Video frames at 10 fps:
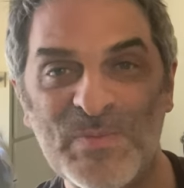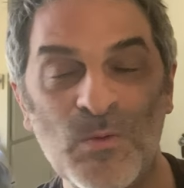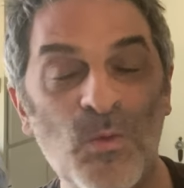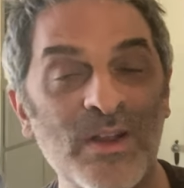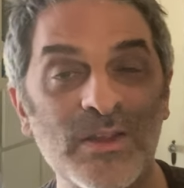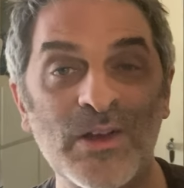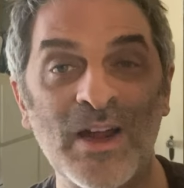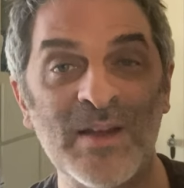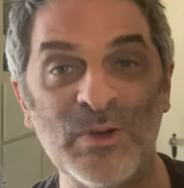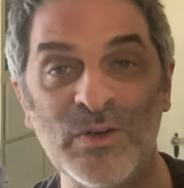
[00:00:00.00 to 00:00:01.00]
One of the
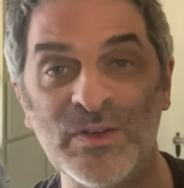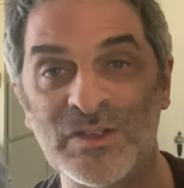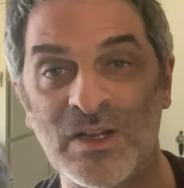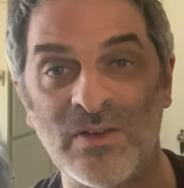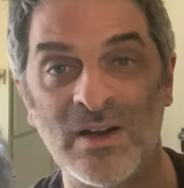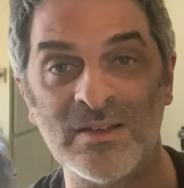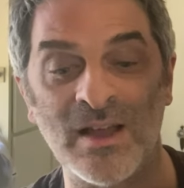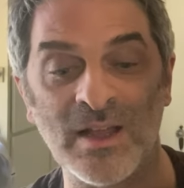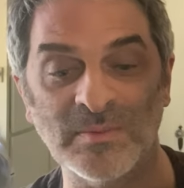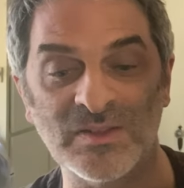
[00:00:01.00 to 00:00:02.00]
great movies of our
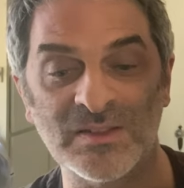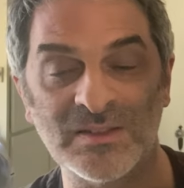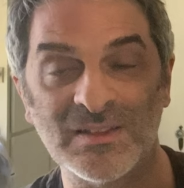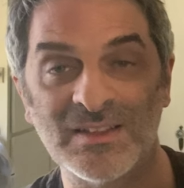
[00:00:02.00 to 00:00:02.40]
times.